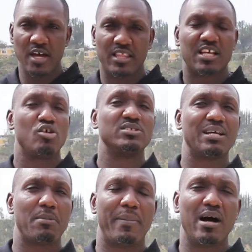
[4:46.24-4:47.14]
The
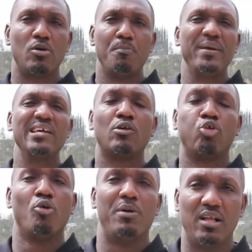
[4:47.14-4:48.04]
concept about being
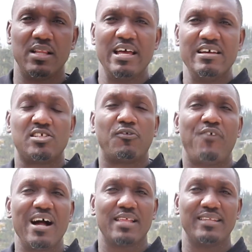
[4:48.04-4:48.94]
global is the
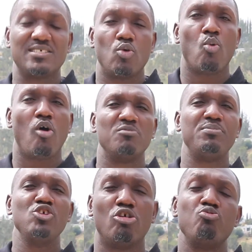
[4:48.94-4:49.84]
fact that there's a world
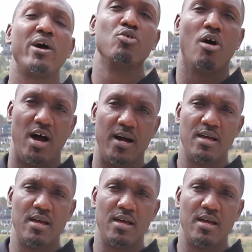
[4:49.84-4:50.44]
beyond where you are,